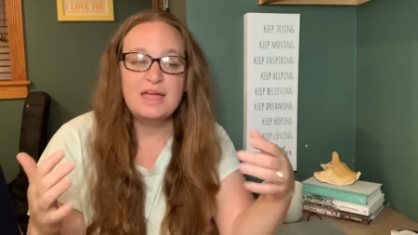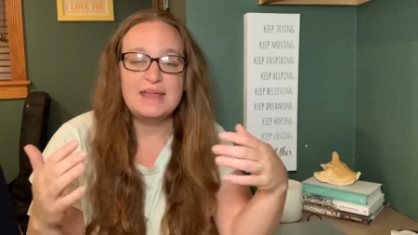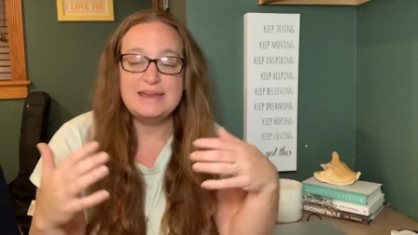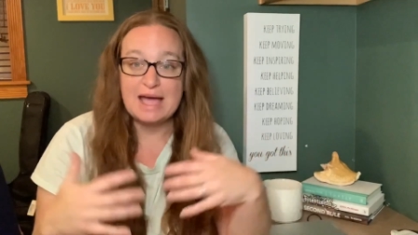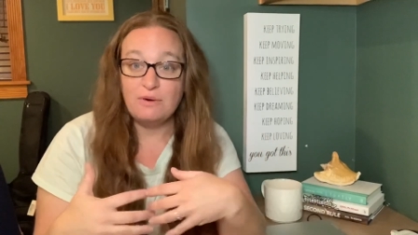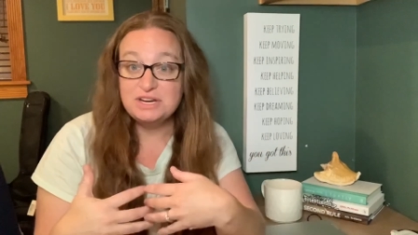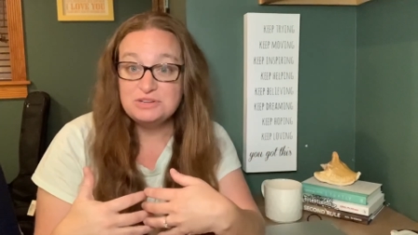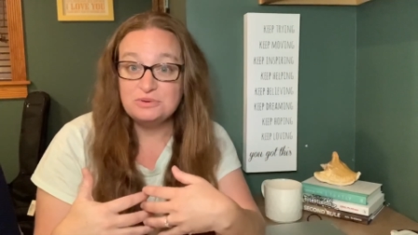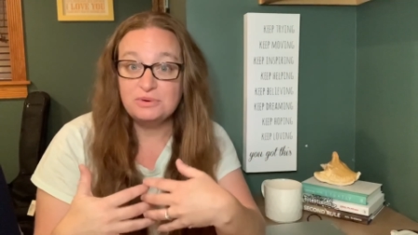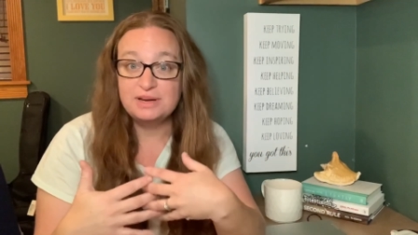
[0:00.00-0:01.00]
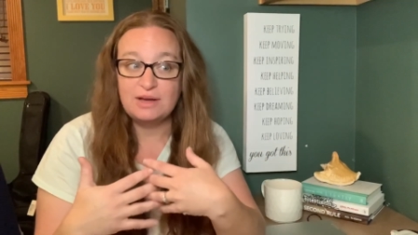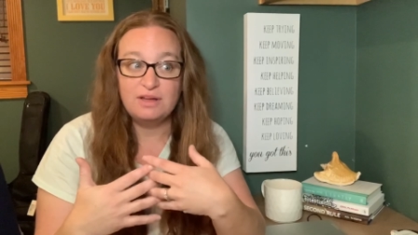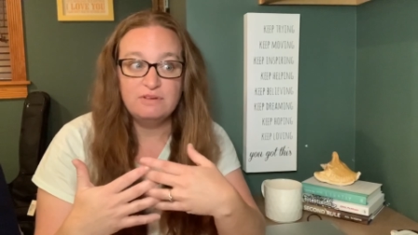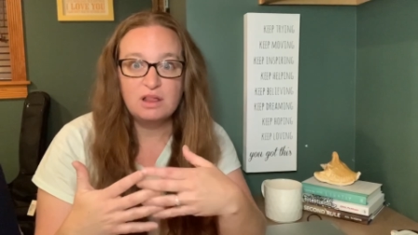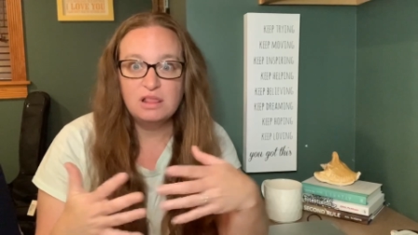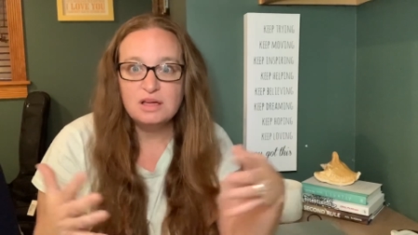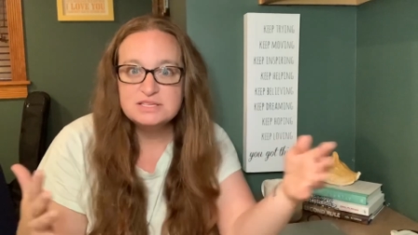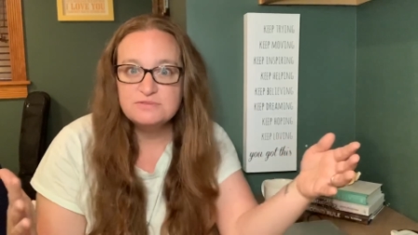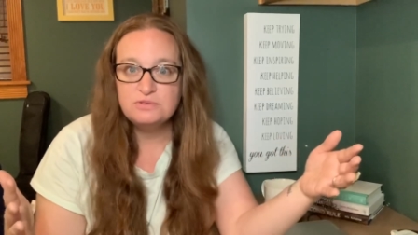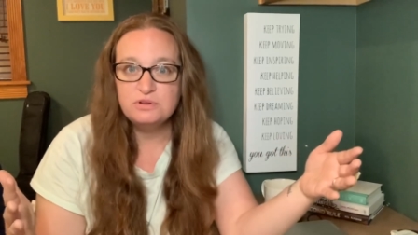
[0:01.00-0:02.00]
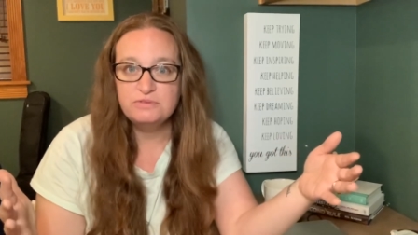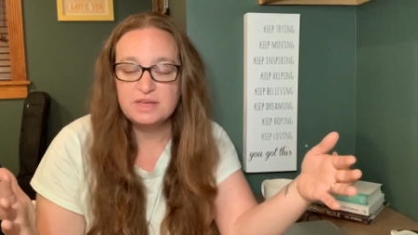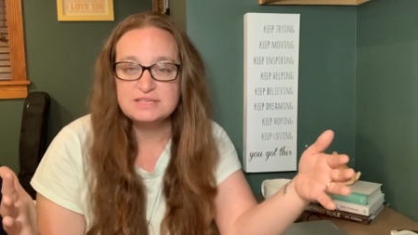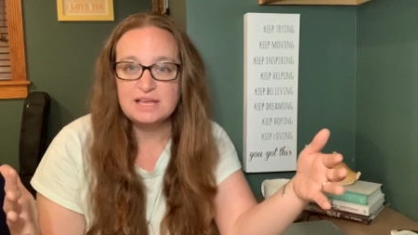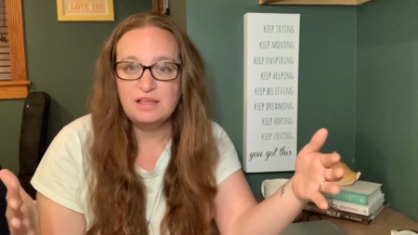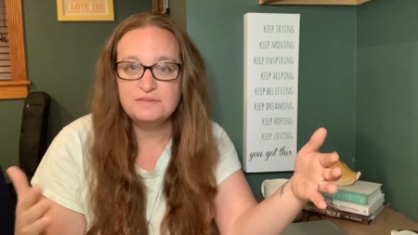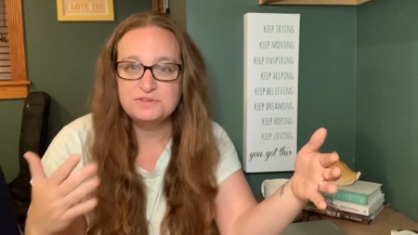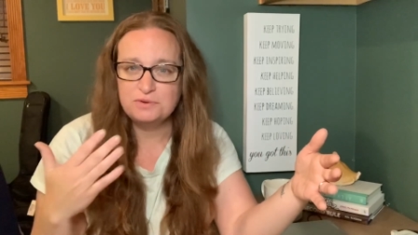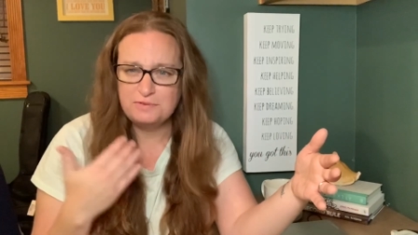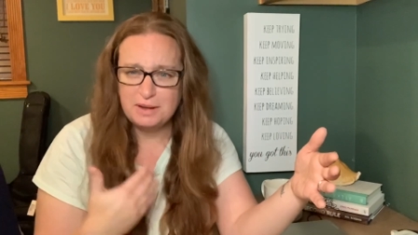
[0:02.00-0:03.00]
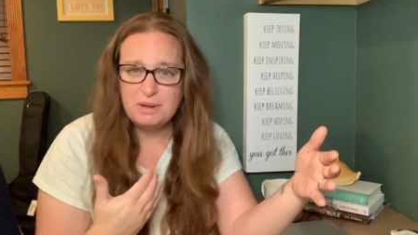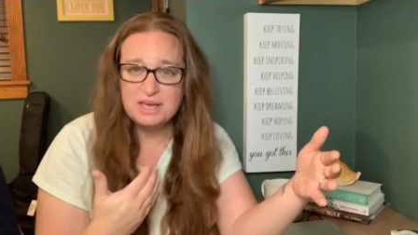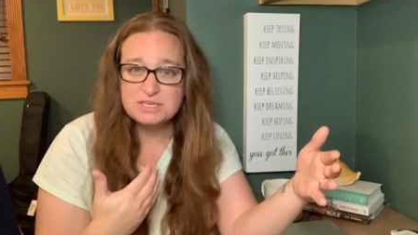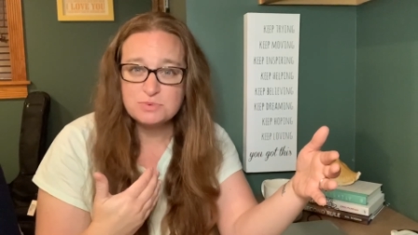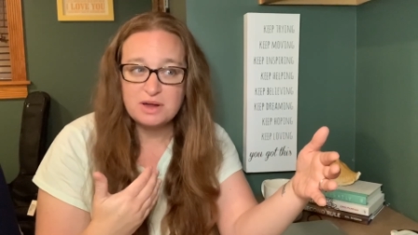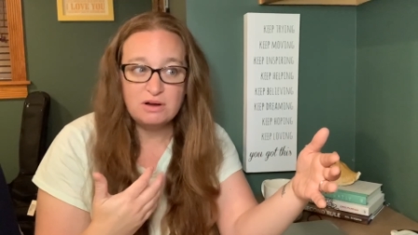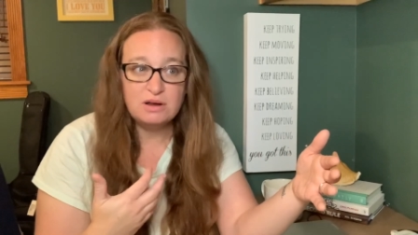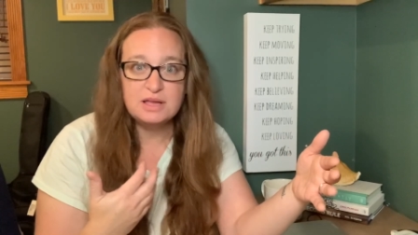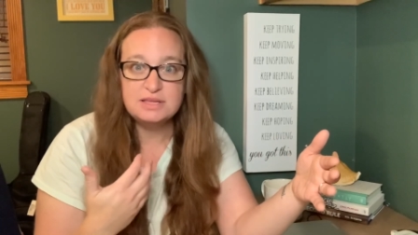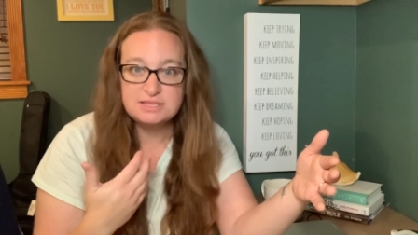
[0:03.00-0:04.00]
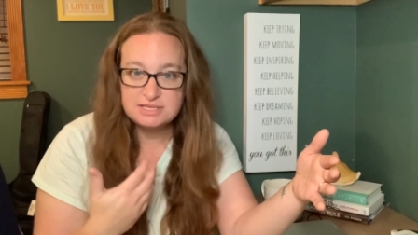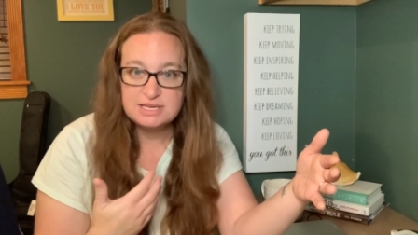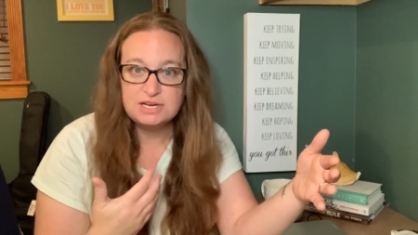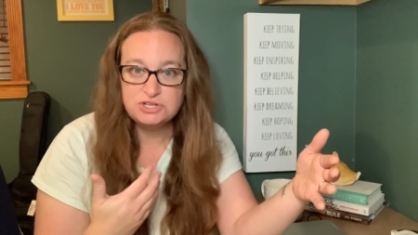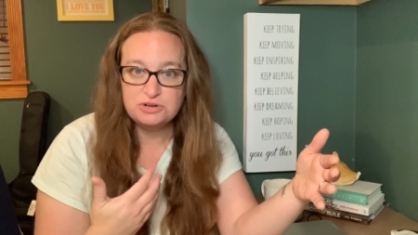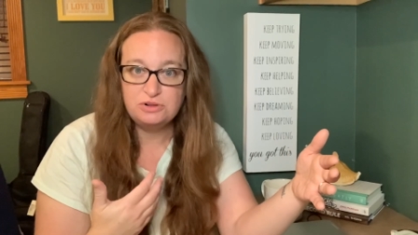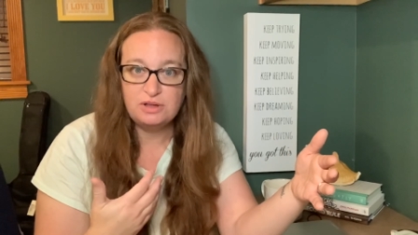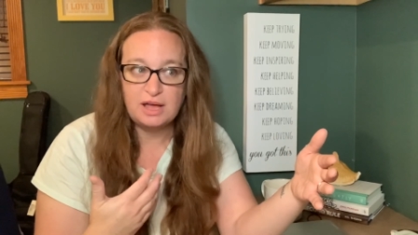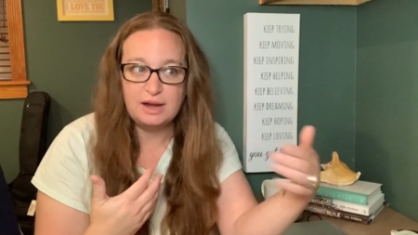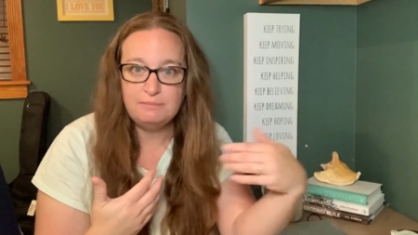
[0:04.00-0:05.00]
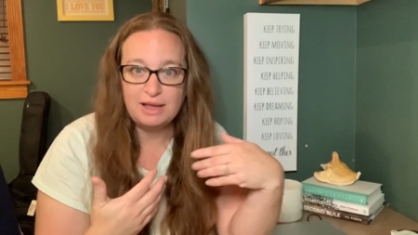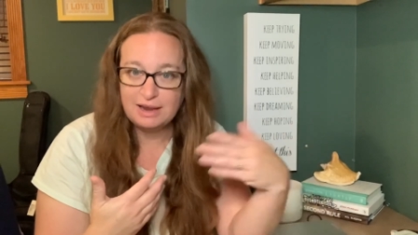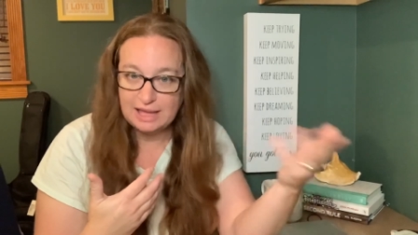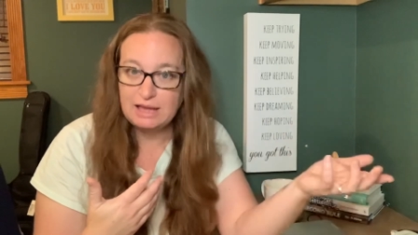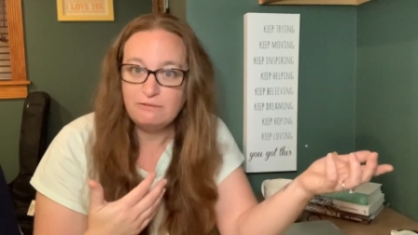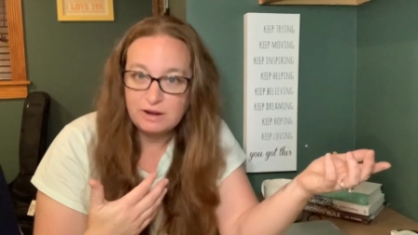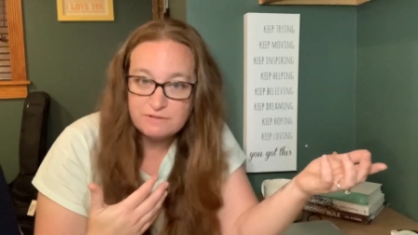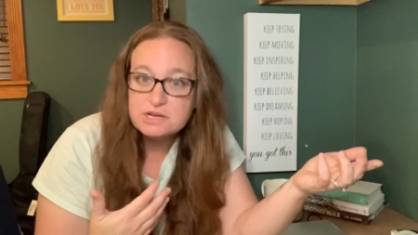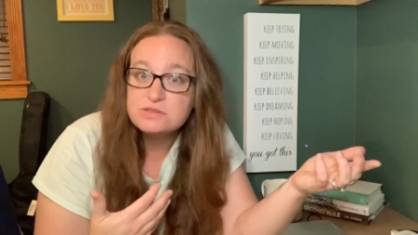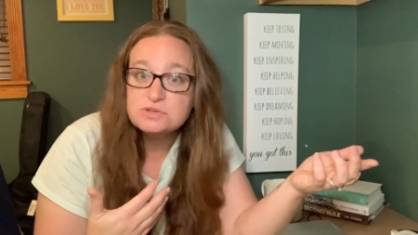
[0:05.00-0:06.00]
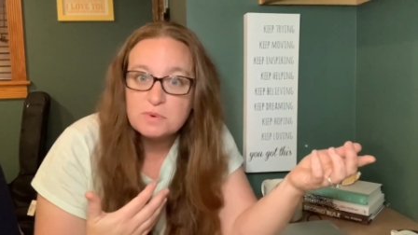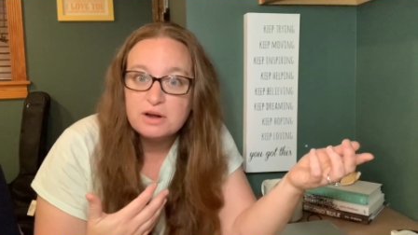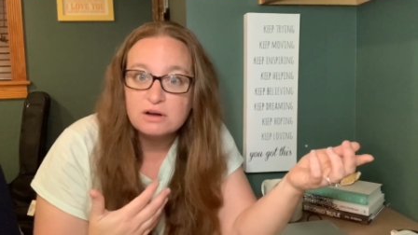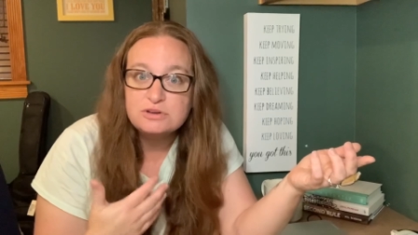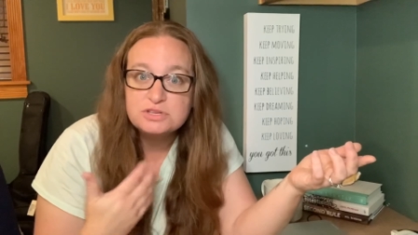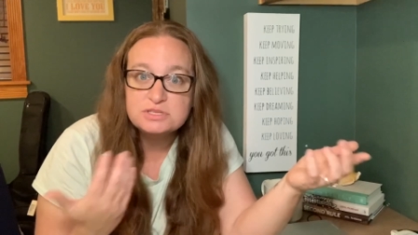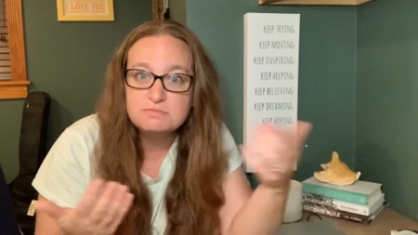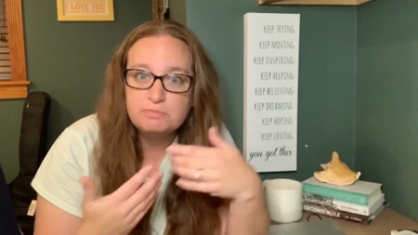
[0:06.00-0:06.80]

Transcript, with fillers: Now I do. Now I have a closet full of things I love. So if I buy a sweater, it's intentional and I'm not going to get rid of another sweater just